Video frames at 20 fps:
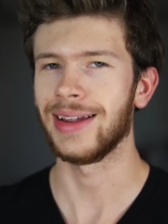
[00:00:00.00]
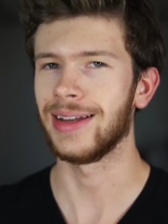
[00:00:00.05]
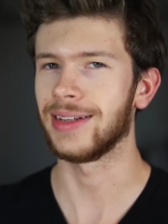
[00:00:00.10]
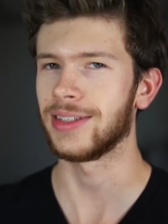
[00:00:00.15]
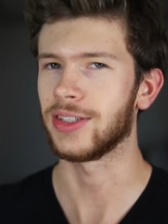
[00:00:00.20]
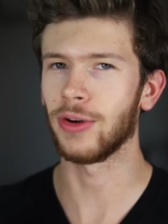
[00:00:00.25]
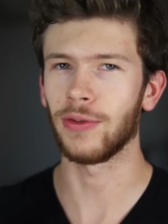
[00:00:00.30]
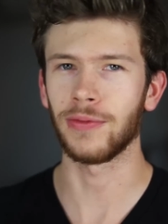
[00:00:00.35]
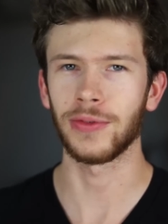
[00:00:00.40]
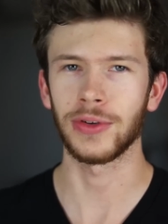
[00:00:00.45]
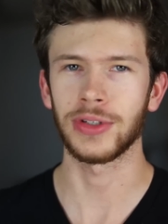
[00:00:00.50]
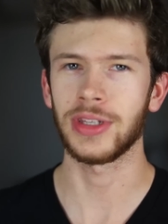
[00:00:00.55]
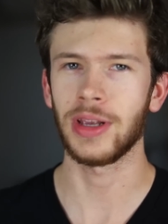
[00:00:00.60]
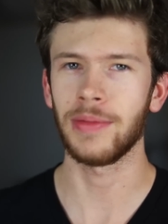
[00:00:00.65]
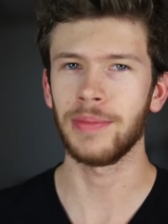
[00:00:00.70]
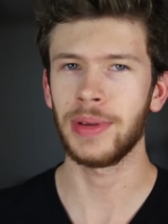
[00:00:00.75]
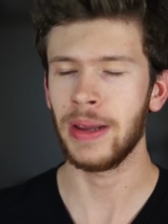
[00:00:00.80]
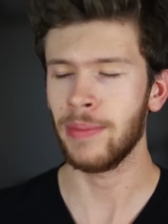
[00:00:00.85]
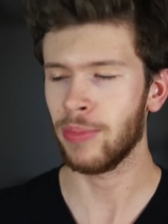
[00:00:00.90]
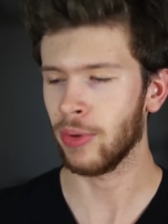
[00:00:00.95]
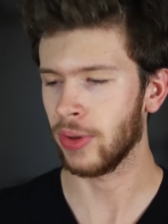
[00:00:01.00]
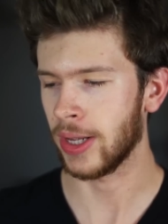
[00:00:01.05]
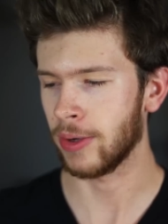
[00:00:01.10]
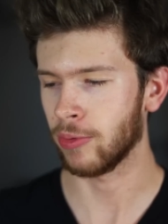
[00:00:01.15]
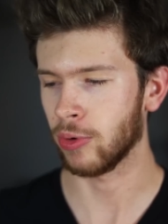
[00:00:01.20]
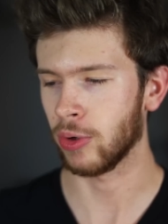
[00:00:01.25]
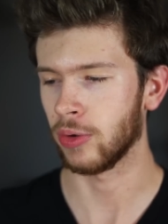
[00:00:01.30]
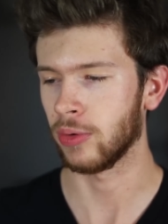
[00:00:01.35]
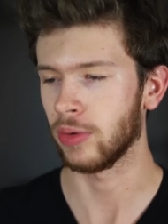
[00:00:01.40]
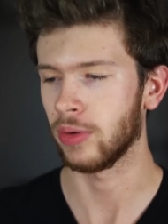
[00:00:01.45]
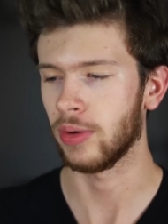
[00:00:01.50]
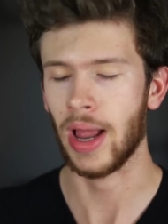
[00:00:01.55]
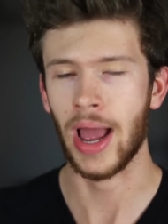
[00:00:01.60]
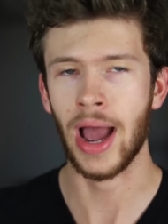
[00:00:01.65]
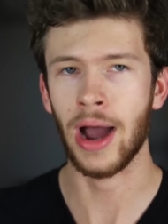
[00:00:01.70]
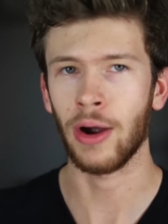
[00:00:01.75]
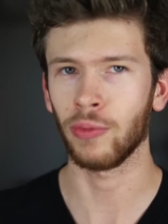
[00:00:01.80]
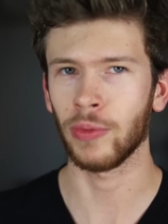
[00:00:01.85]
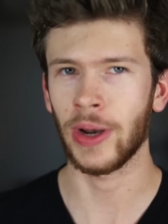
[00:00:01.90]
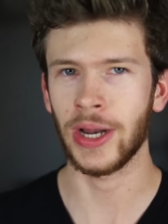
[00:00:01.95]
And so for some people, they were
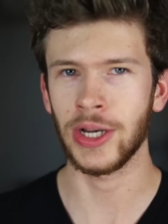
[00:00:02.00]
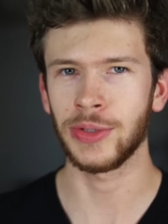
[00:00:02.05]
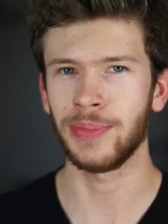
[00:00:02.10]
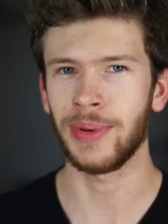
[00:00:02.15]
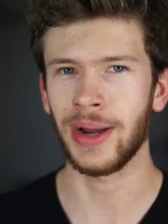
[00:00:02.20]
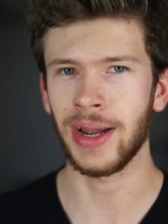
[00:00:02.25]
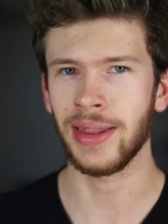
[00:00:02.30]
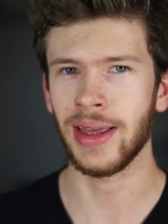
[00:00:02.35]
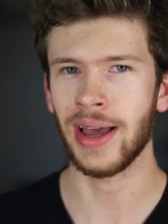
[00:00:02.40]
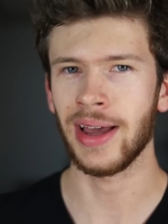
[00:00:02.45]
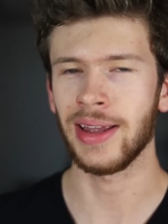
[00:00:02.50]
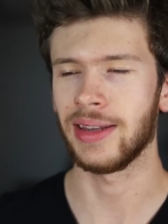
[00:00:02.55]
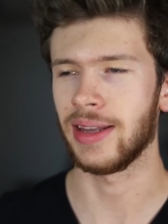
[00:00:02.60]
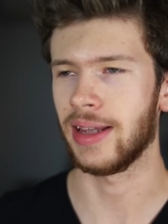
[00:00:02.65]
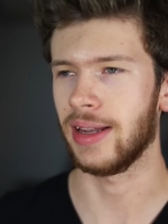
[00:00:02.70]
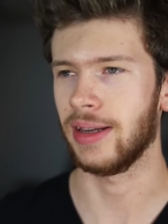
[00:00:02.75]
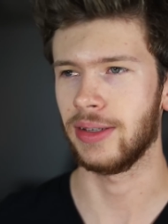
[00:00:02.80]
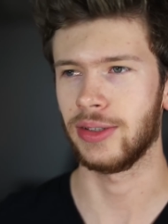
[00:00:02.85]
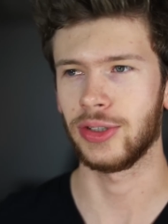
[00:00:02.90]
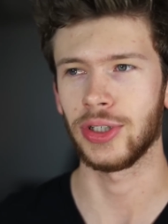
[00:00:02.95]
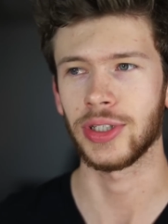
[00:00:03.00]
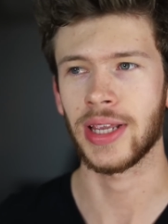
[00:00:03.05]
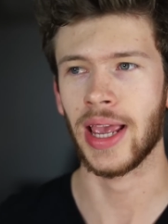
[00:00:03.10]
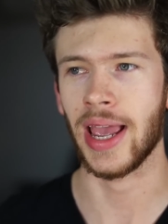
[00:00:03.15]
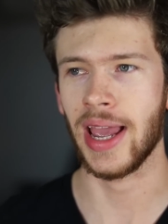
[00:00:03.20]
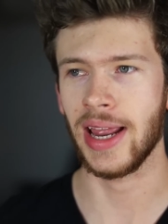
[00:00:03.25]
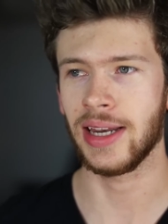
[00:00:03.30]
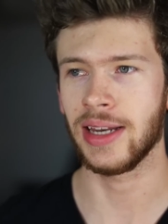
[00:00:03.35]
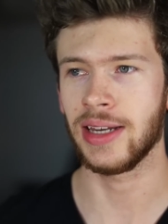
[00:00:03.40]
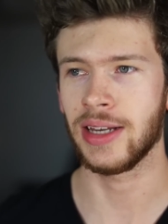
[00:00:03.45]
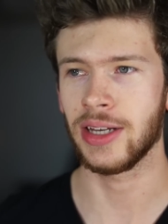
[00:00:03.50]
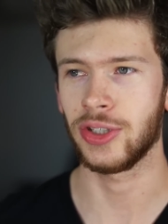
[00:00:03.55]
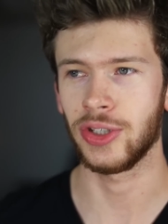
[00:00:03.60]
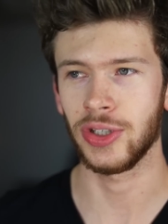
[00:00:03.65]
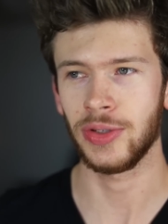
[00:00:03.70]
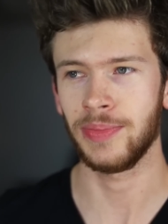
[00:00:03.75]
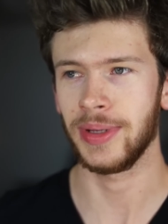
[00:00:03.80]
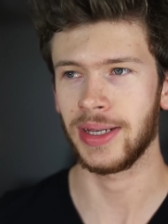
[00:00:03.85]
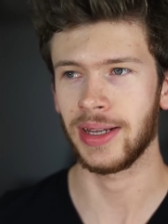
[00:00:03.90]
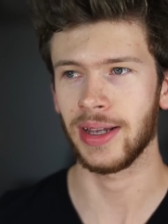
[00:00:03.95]
outraged by that and they just hated it
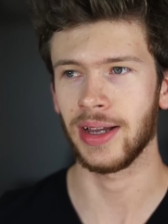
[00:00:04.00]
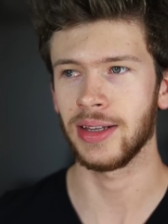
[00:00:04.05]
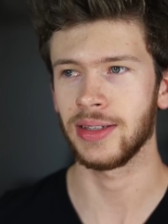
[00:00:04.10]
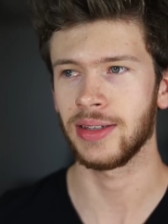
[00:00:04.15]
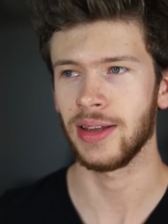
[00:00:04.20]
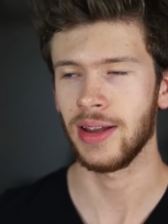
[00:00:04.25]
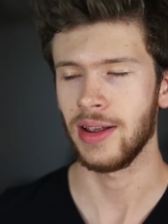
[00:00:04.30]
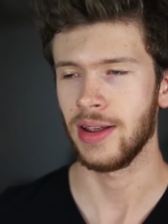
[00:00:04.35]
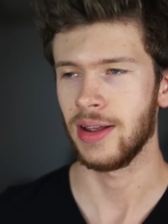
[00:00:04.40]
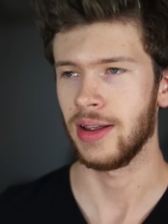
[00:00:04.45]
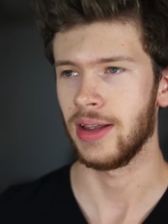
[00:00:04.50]
just because